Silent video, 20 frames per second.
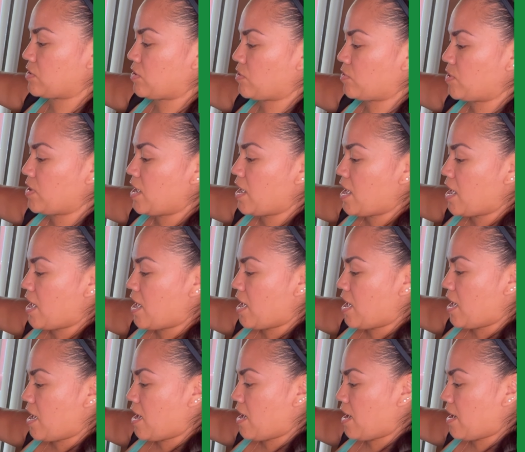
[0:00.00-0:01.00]
So
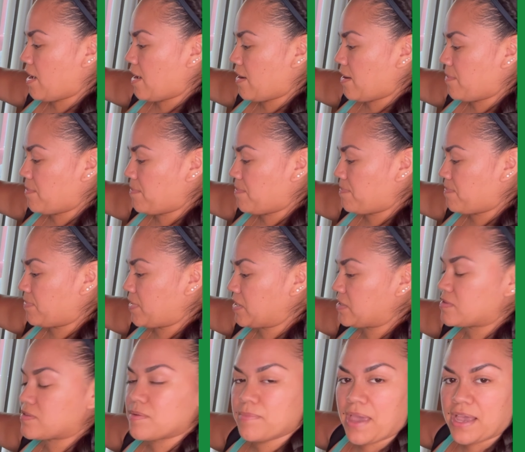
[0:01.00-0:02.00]
um, this
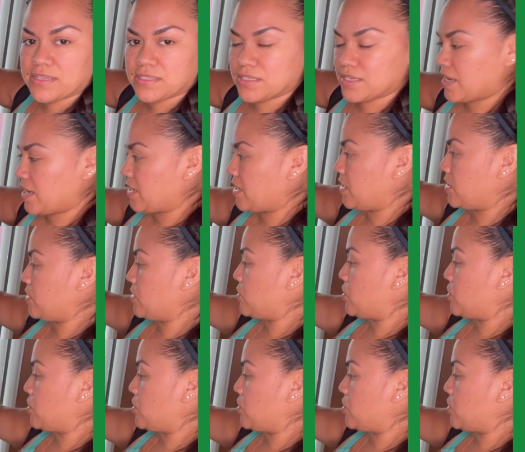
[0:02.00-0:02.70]
is a masticating